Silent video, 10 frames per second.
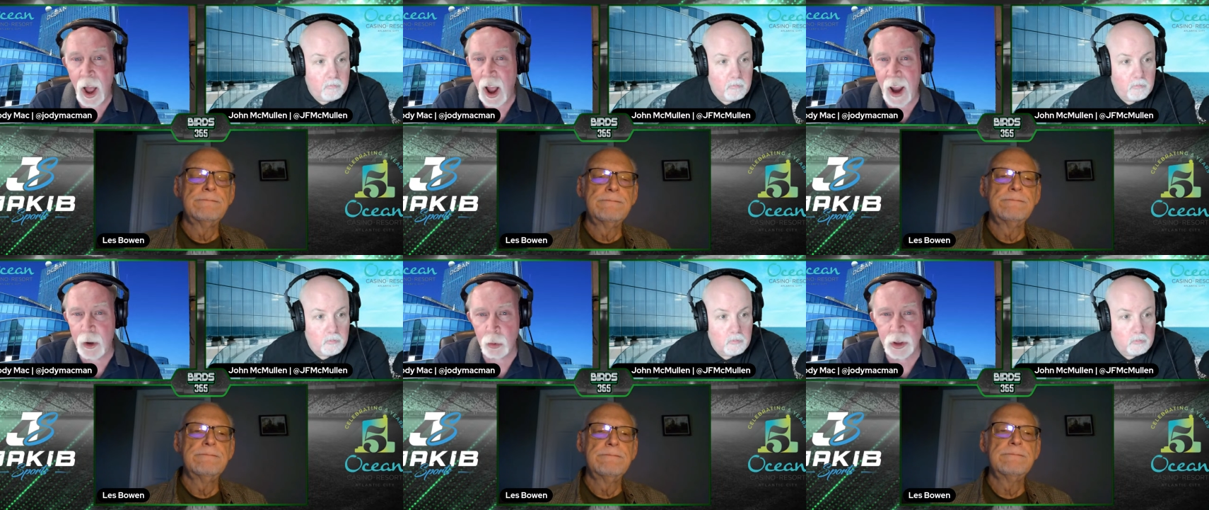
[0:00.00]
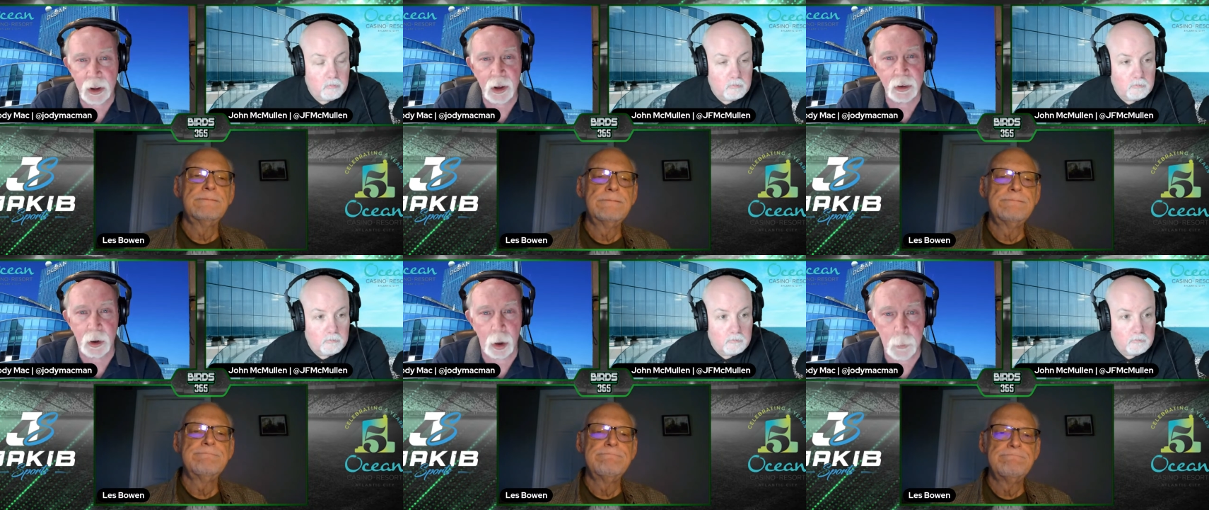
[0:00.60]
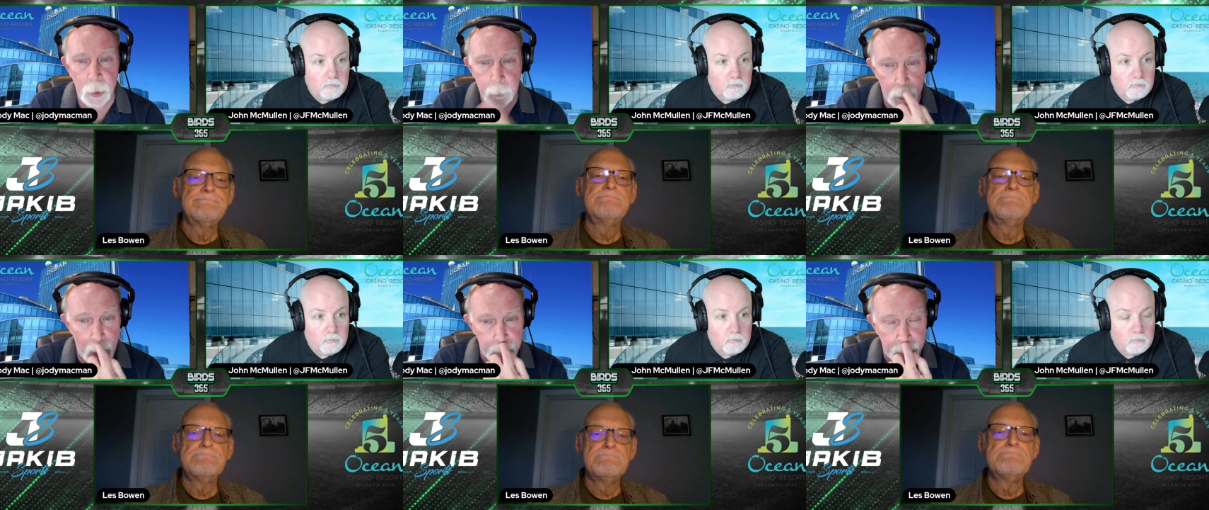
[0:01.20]
Speaker 1: I don't think it's going to be a
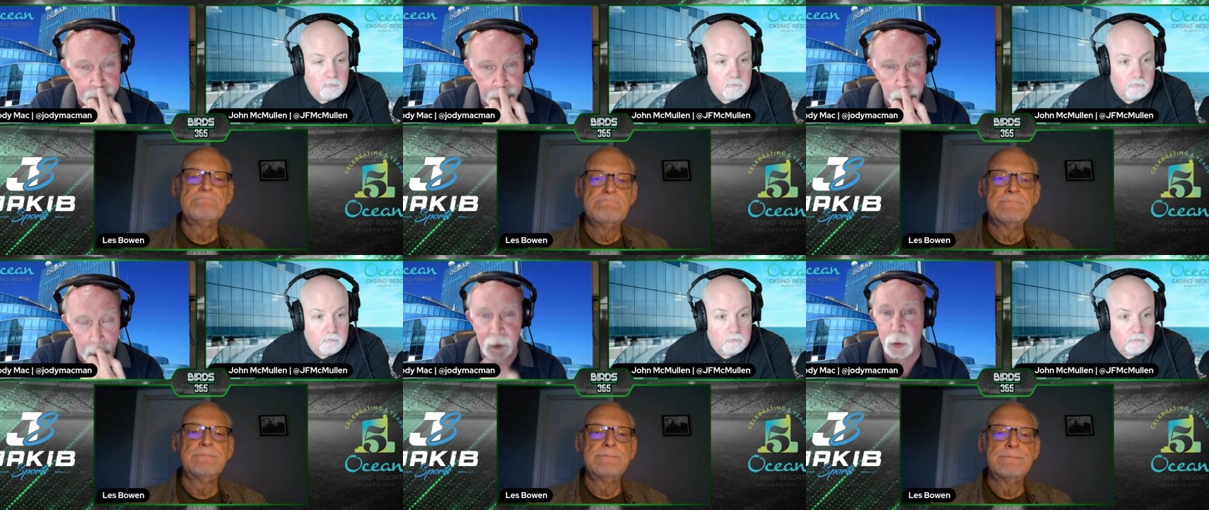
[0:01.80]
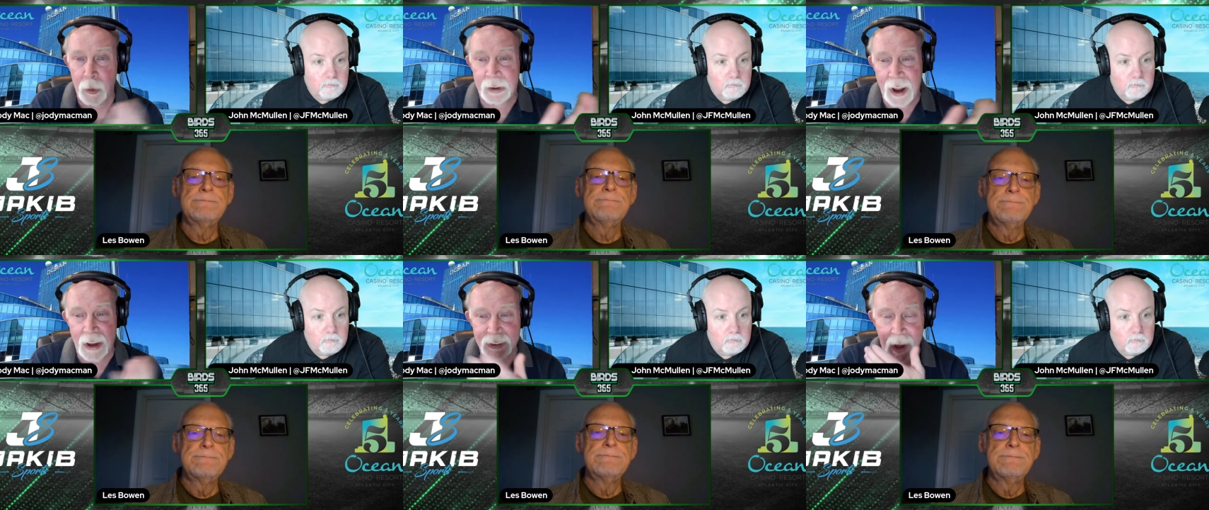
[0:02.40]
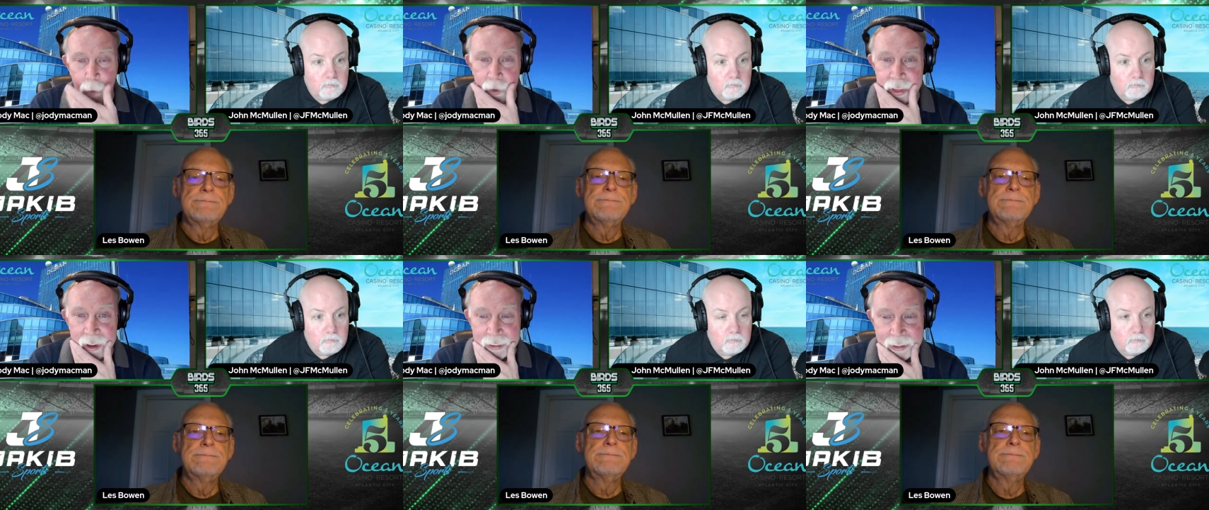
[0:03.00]
problem. If in twenty twenty hindsight we
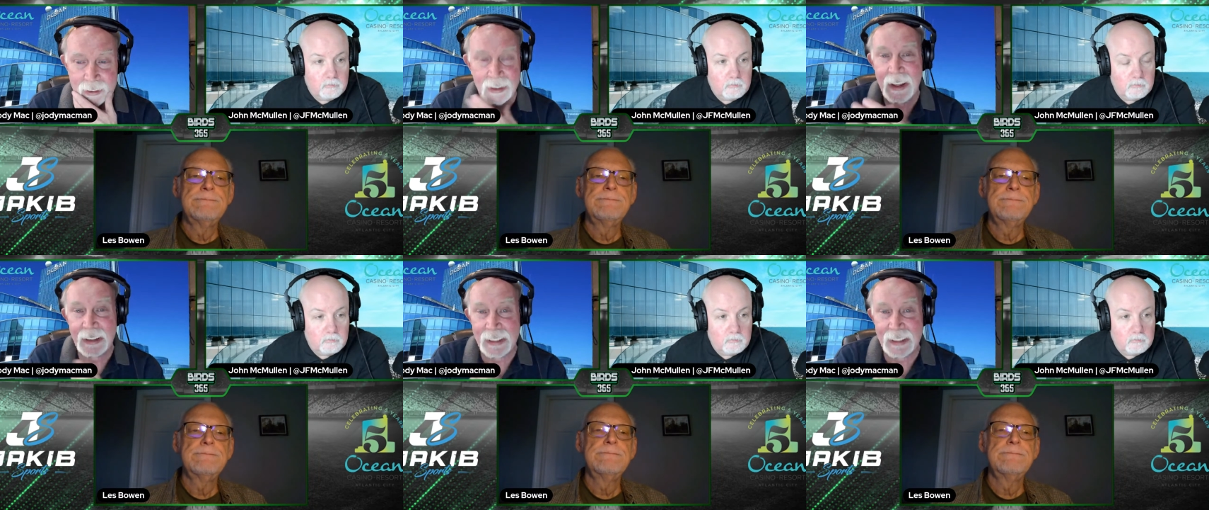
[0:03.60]
think that the